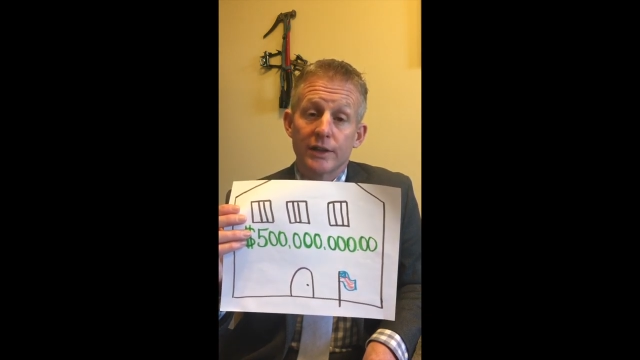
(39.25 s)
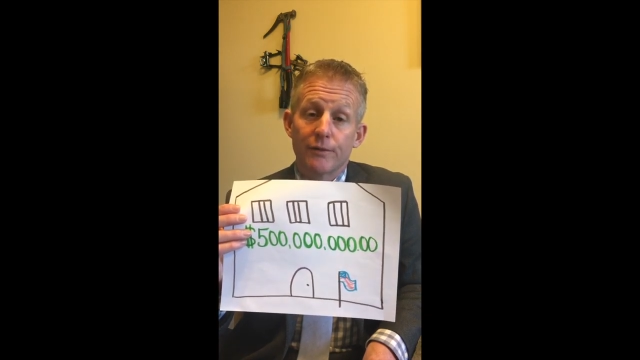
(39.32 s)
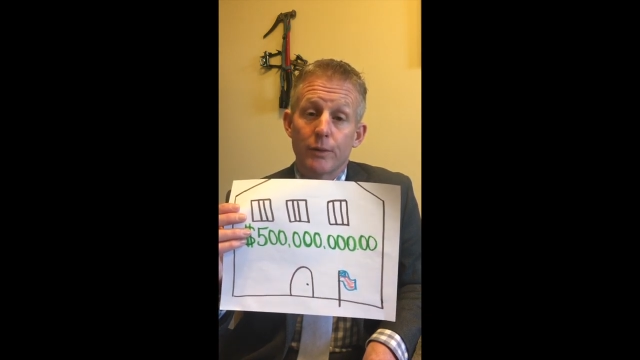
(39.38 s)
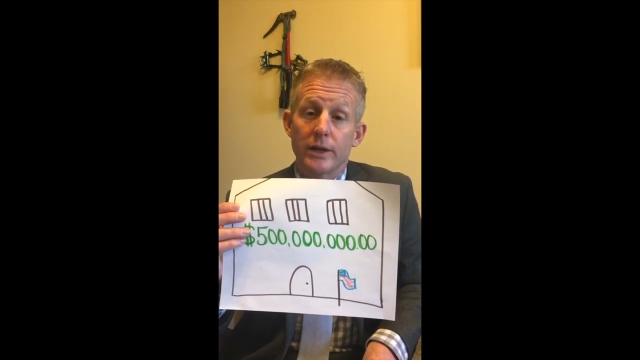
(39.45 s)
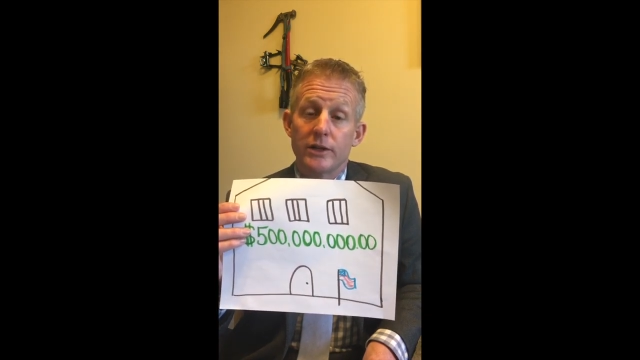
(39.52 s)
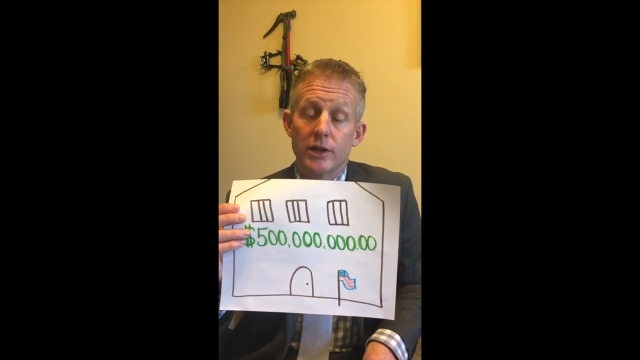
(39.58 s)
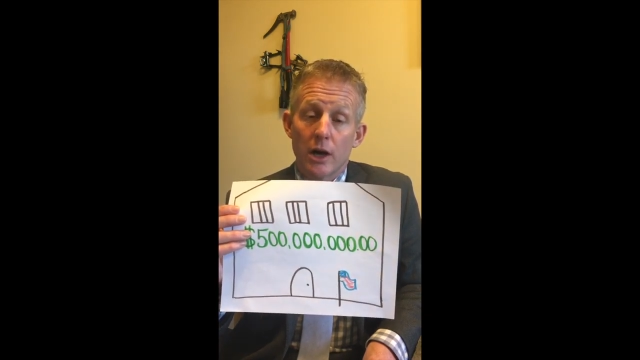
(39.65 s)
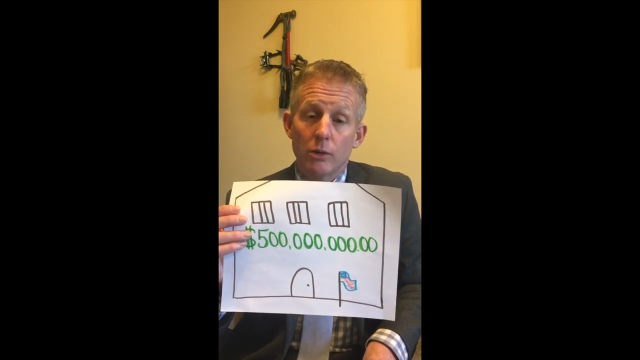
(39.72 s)
if
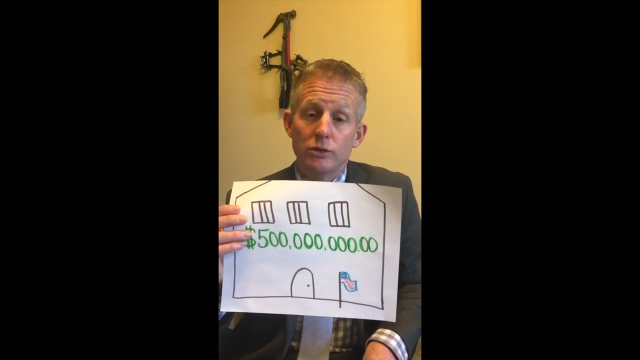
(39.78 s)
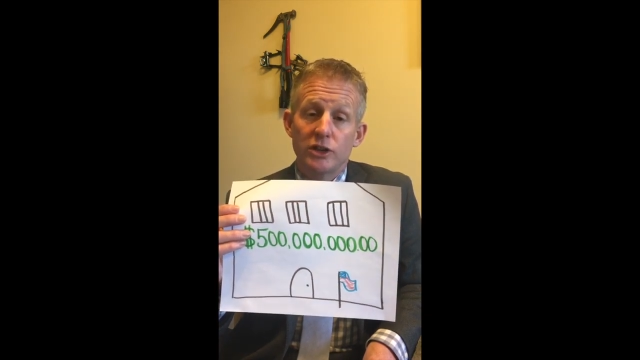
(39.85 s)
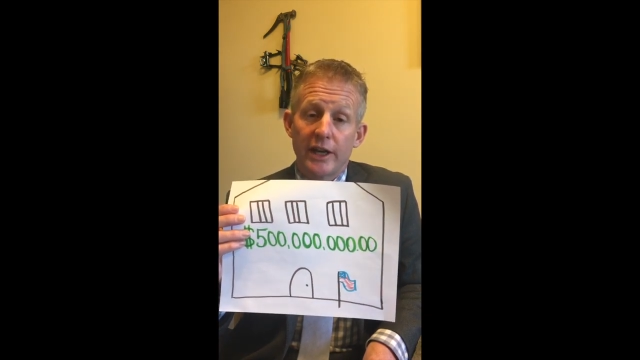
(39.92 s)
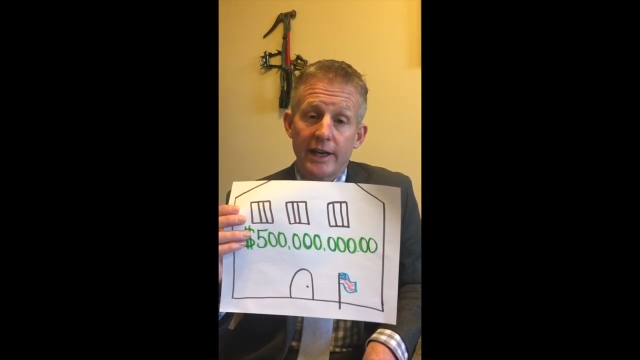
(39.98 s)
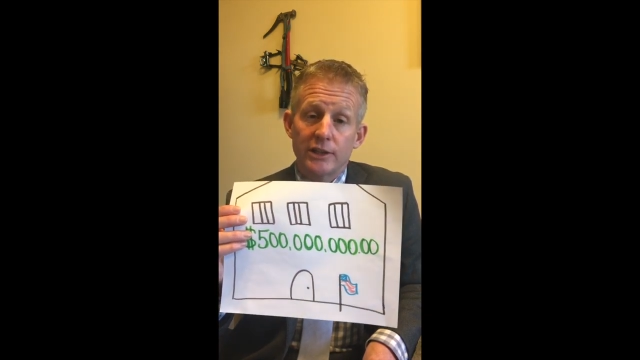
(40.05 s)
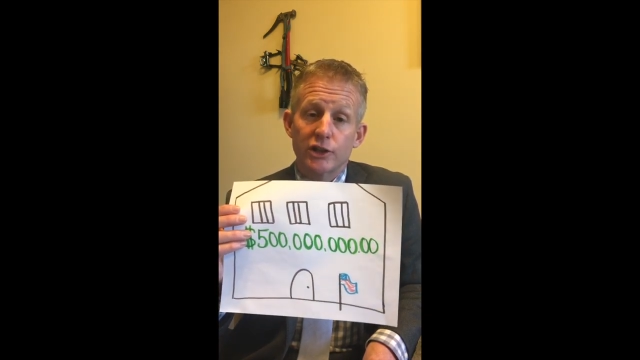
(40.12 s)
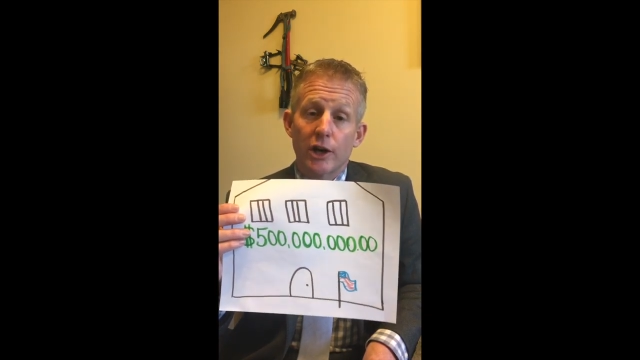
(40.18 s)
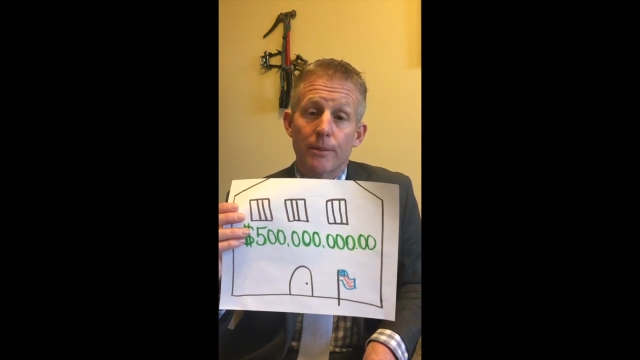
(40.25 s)
we don't
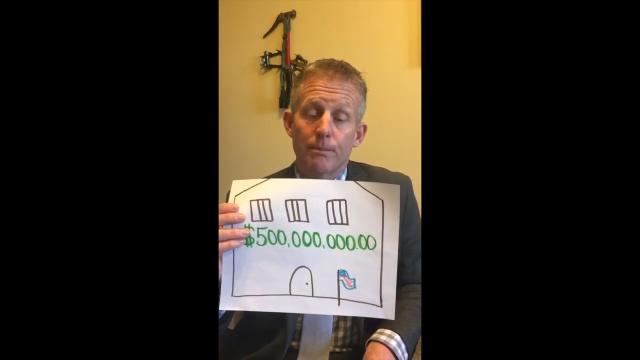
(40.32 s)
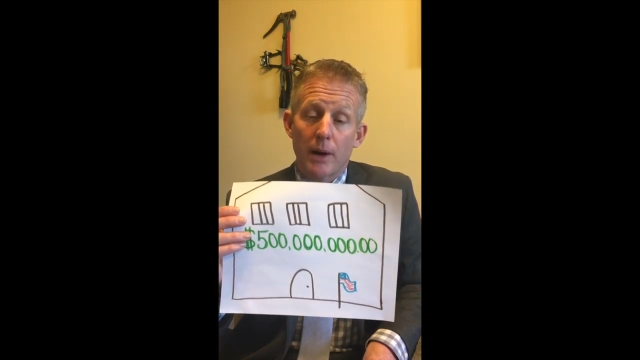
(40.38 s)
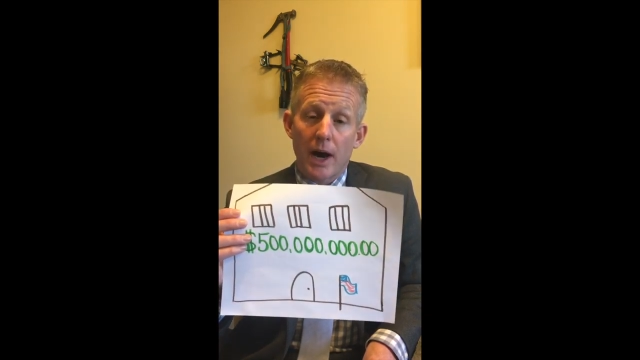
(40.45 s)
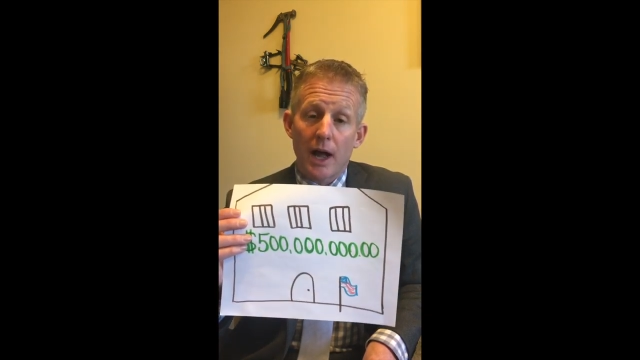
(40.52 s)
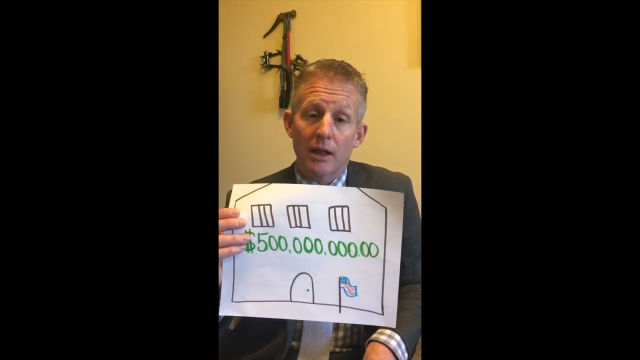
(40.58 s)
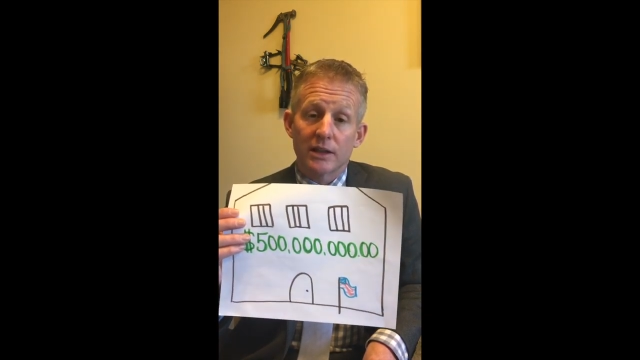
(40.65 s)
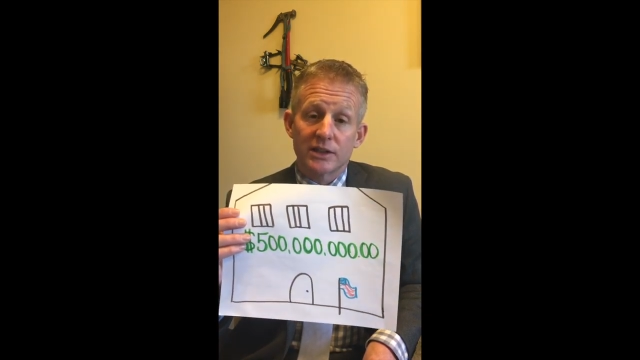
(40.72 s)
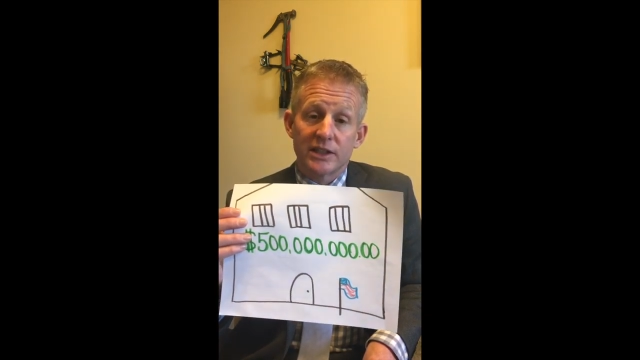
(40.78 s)
change our
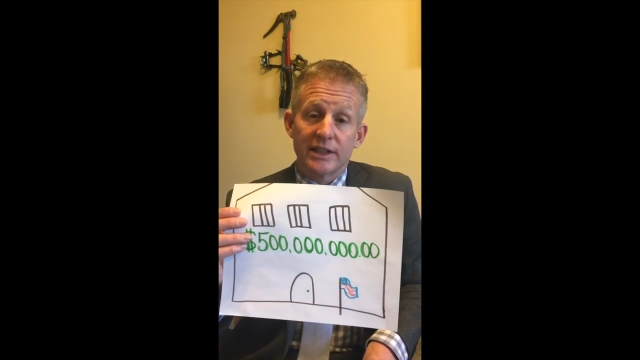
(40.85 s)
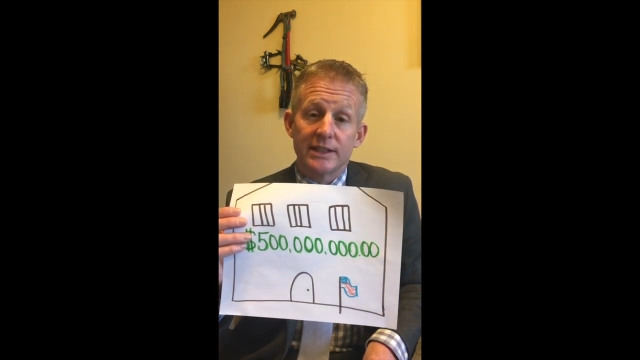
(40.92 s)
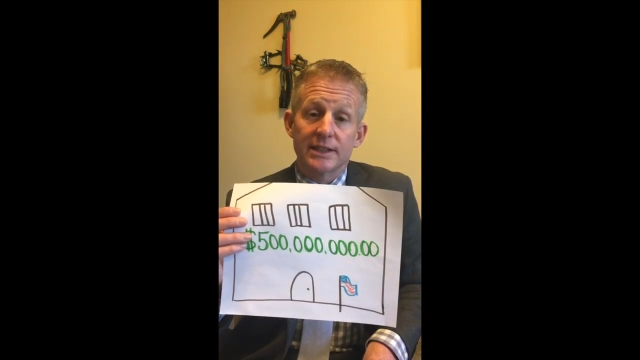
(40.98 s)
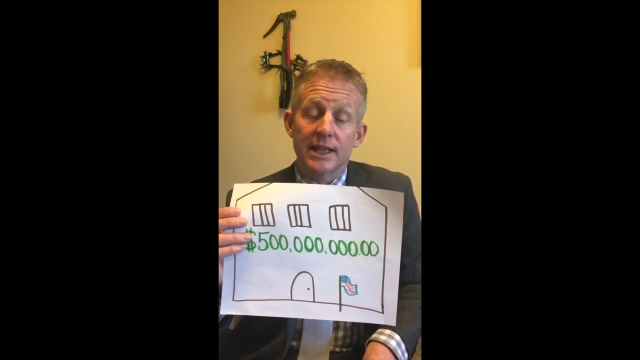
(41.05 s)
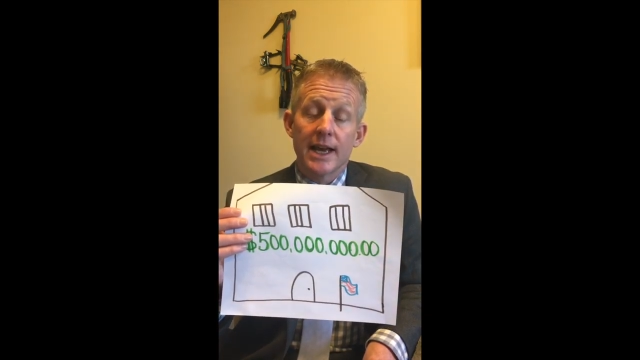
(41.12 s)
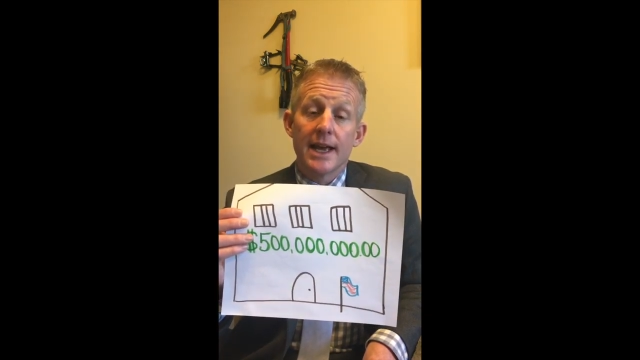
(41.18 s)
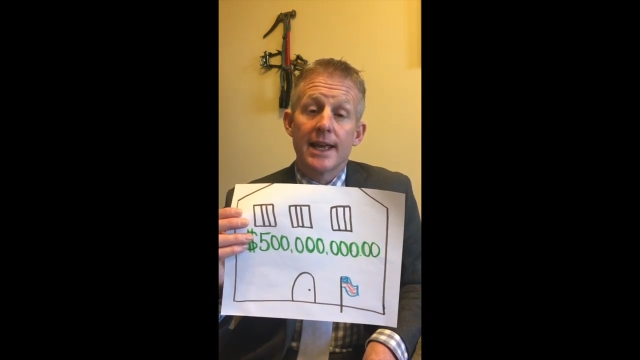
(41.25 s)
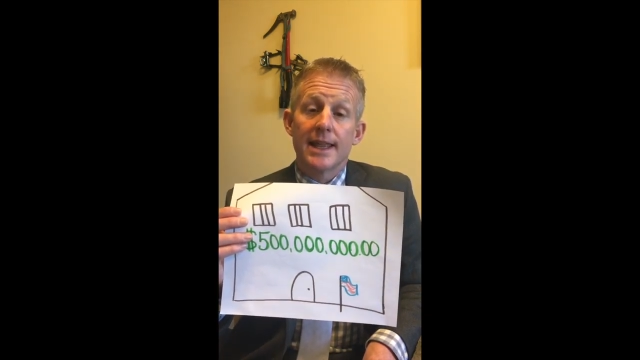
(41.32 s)
policies,